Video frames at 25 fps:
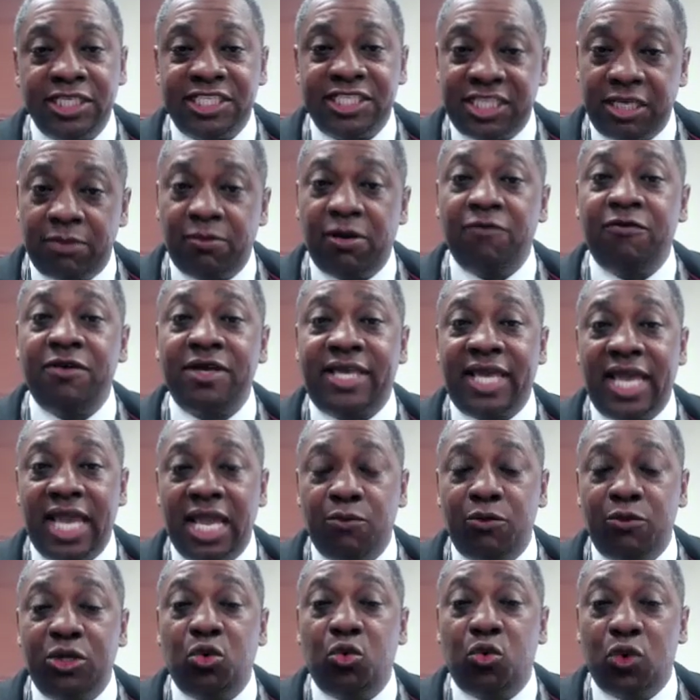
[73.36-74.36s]
Some of it
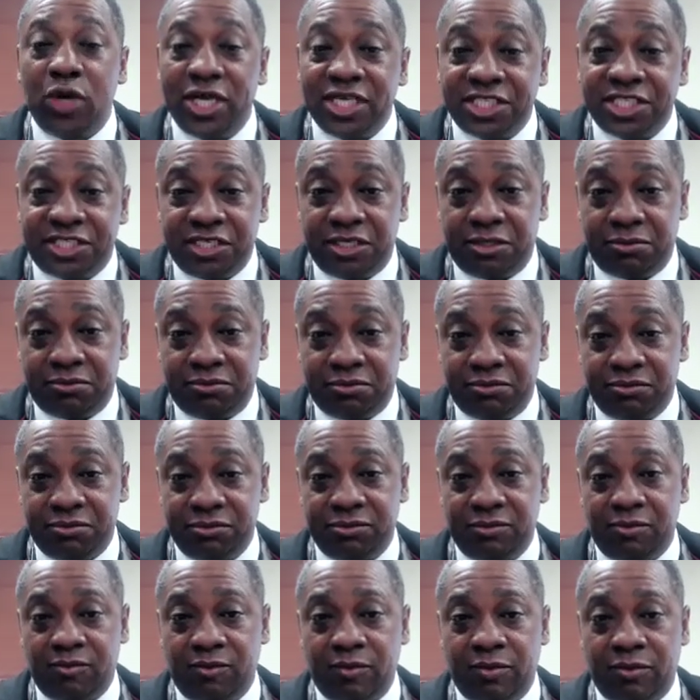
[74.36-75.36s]
came with wisdom,
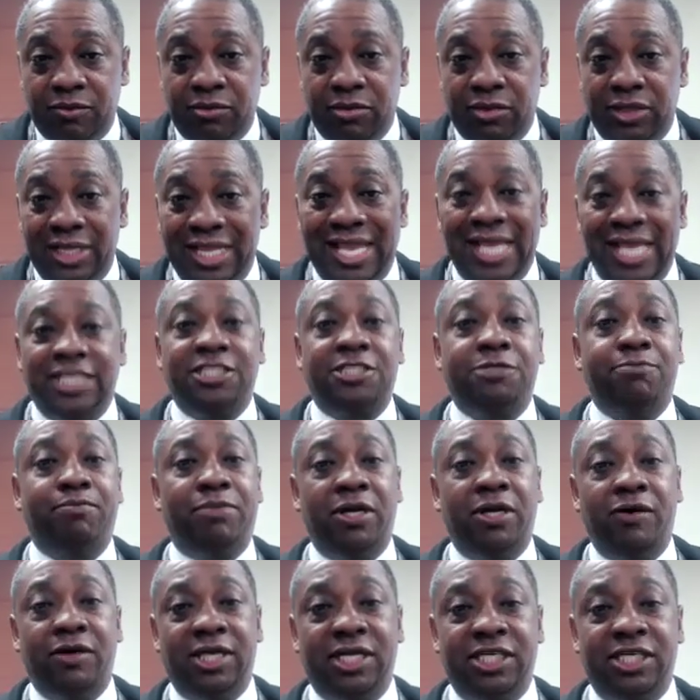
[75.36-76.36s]

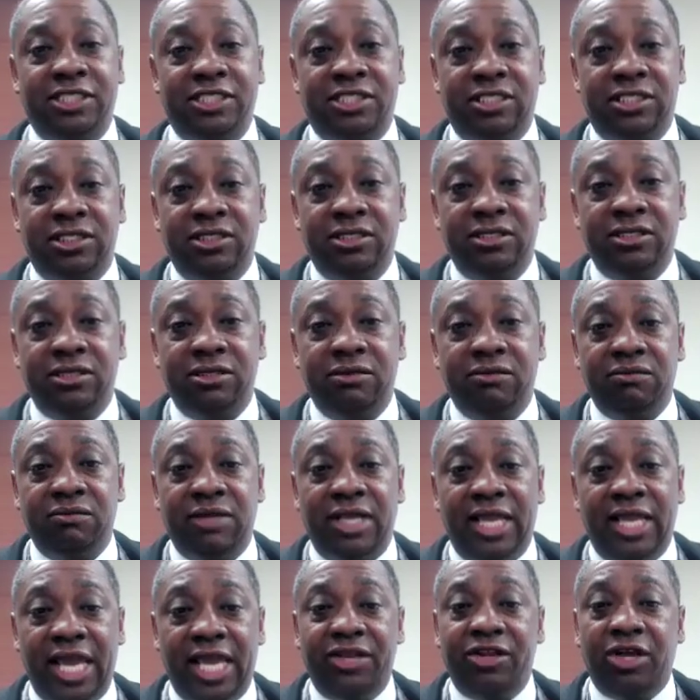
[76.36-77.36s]
experience,
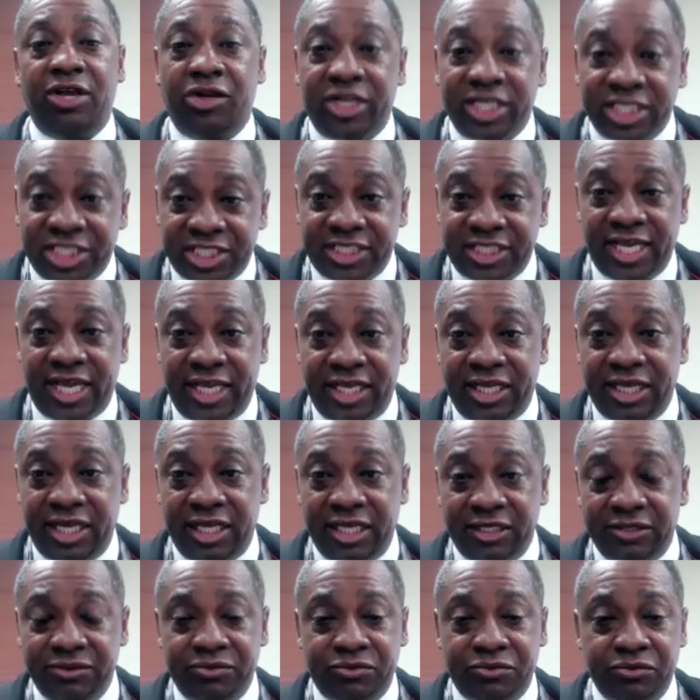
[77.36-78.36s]
and understanding.
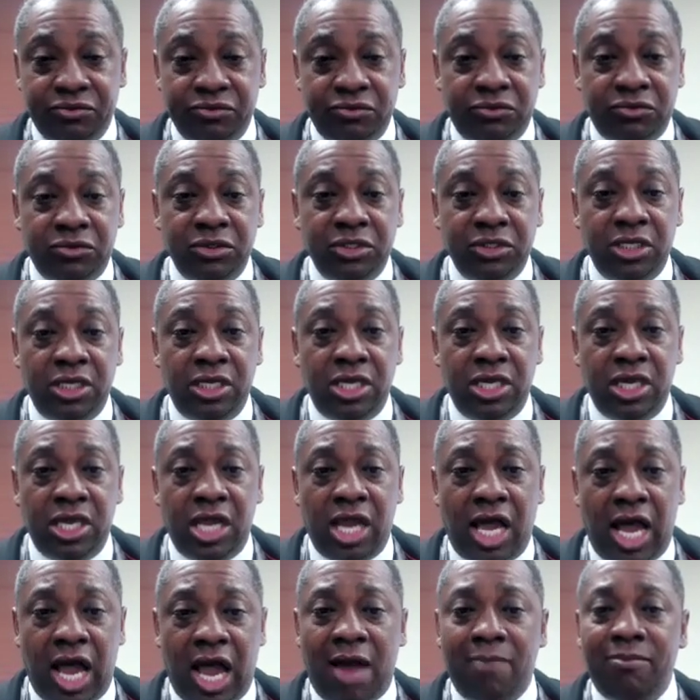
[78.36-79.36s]

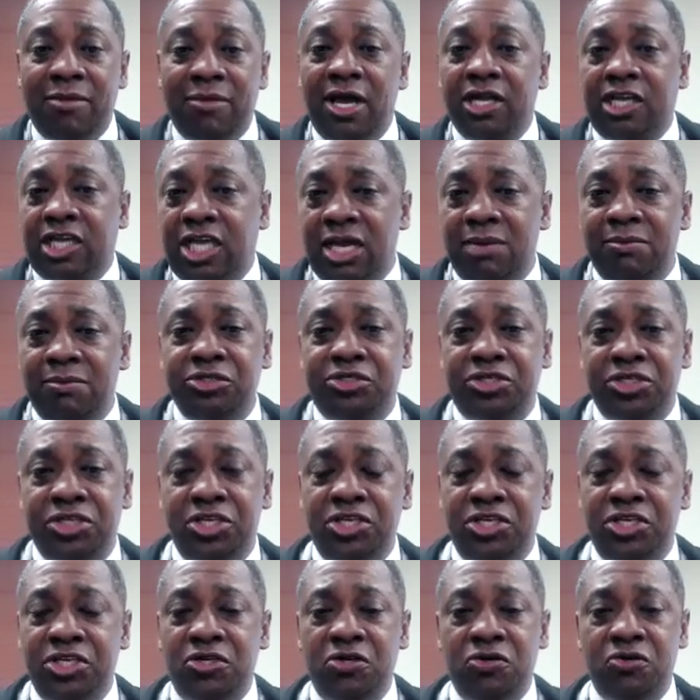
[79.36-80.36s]
I'm not coming to
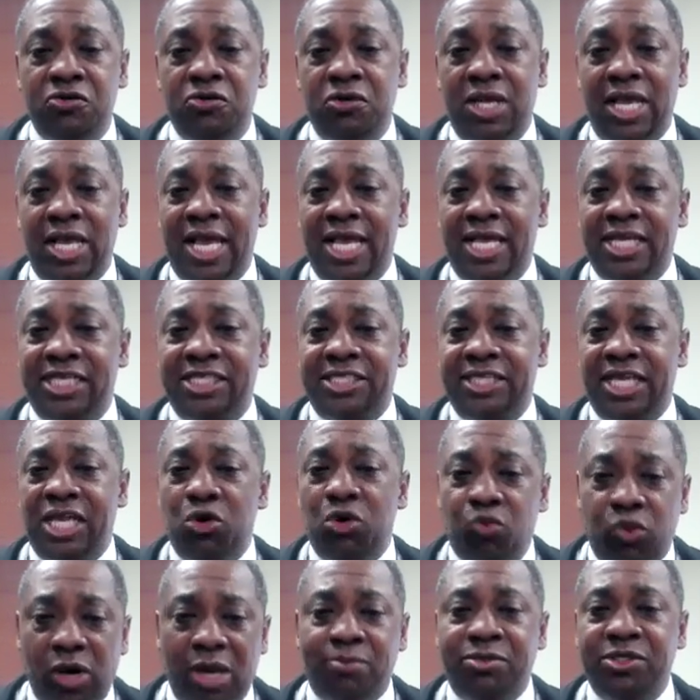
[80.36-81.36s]
you as a
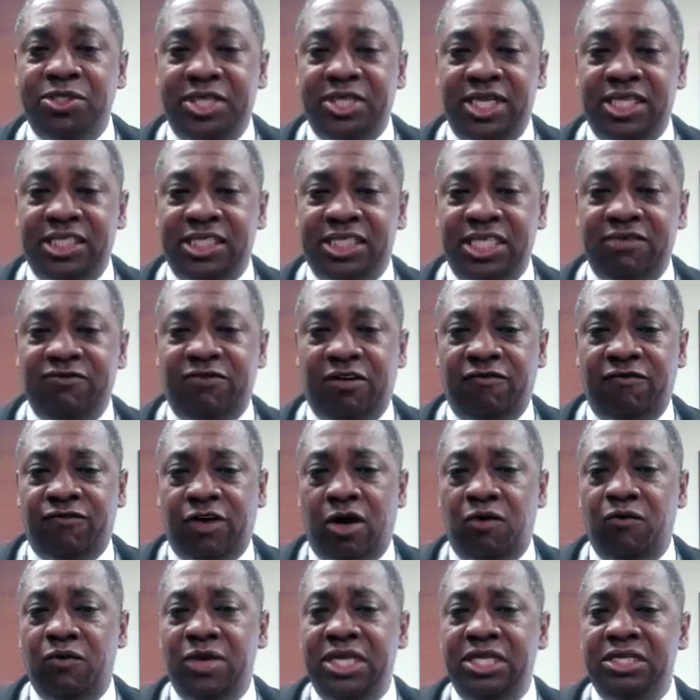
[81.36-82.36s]
representative of
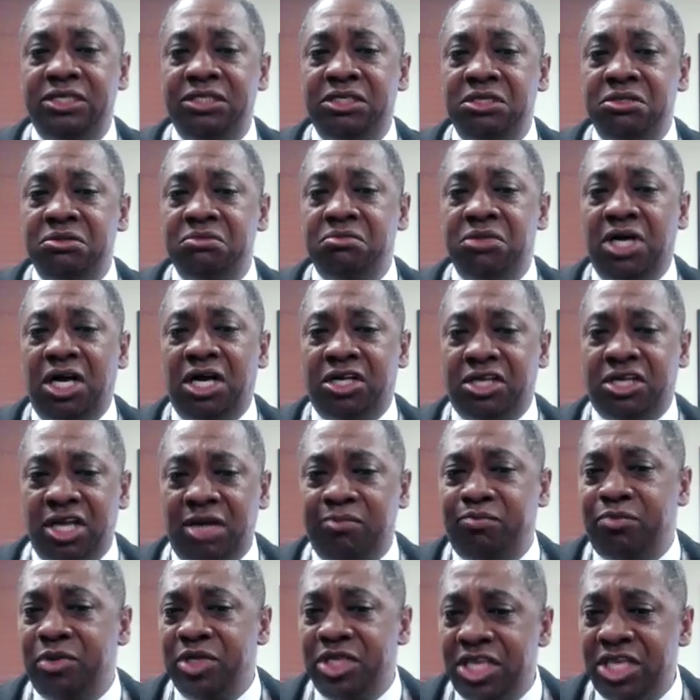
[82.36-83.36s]
only a
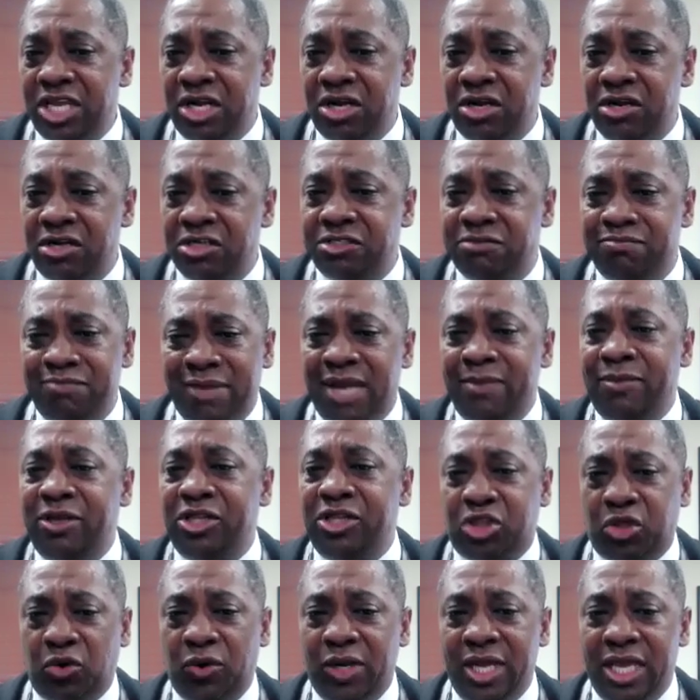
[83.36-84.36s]
couple of years, maybe
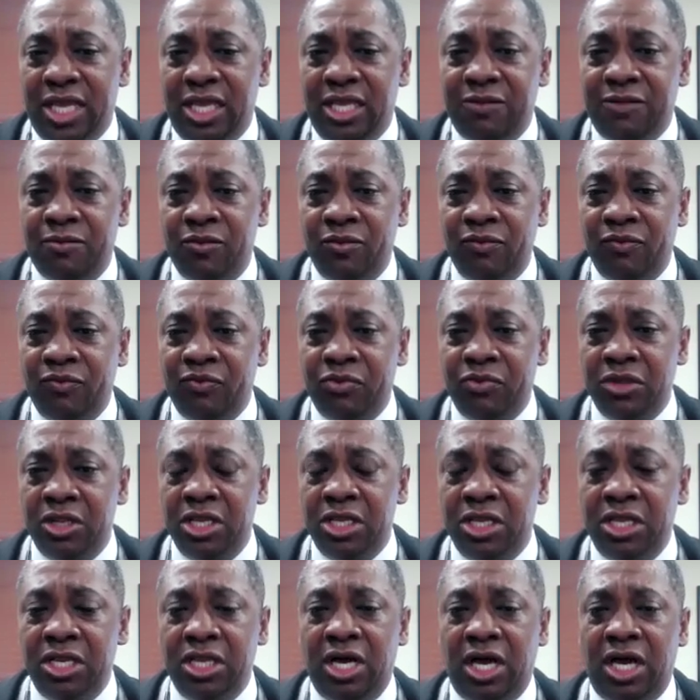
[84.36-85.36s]
three,
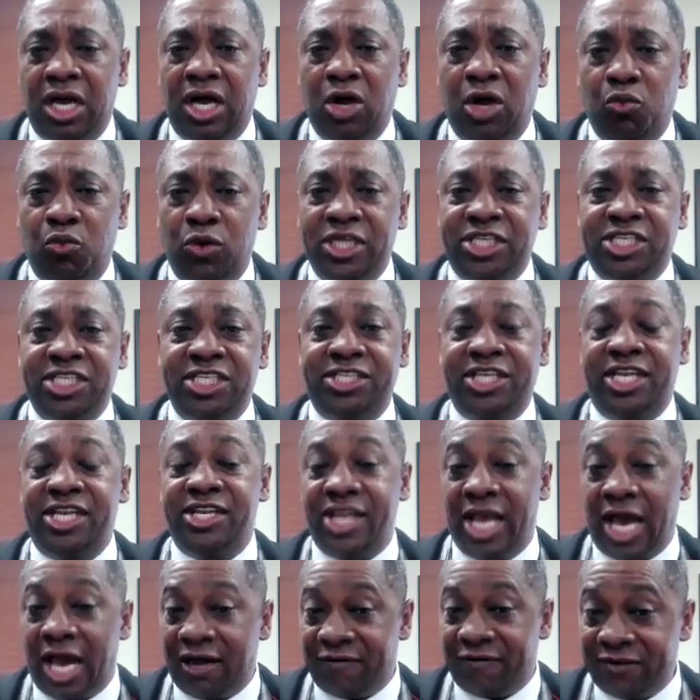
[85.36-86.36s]
which is a
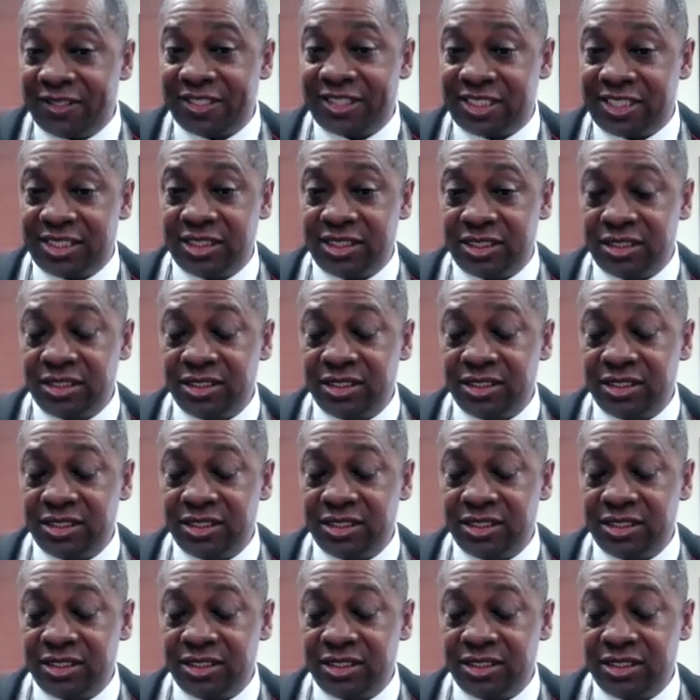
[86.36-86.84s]
novice